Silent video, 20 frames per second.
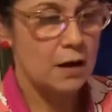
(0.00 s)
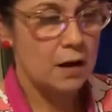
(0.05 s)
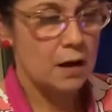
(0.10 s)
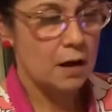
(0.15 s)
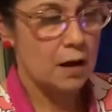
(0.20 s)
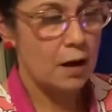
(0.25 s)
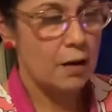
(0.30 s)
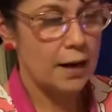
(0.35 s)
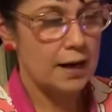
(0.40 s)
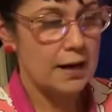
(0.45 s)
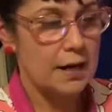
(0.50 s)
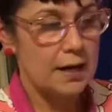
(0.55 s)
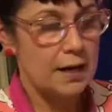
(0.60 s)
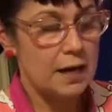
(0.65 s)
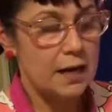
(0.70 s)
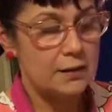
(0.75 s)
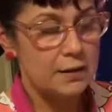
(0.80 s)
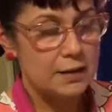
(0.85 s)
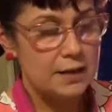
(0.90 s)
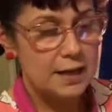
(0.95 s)
All right,
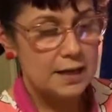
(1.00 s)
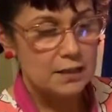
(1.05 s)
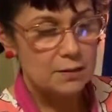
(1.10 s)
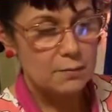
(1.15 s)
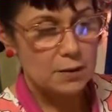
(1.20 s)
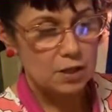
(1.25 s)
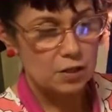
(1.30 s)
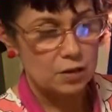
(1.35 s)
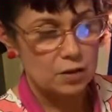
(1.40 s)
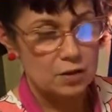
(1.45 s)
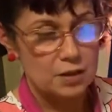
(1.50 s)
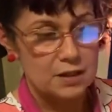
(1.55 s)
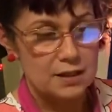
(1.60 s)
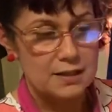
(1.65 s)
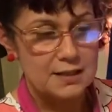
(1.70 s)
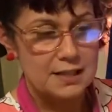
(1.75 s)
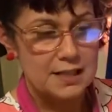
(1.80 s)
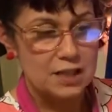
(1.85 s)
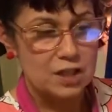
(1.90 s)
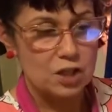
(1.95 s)
on the next measure, the
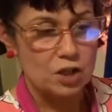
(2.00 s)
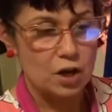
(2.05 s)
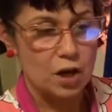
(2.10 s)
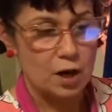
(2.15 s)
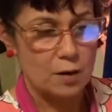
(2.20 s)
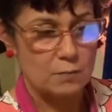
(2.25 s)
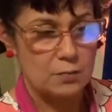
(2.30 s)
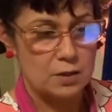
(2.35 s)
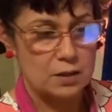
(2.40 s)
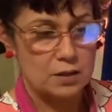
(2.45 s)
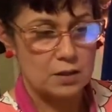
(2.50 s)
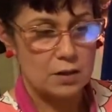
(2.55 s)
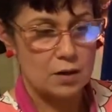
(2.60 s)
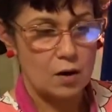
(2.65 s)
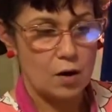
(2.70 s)
C sharps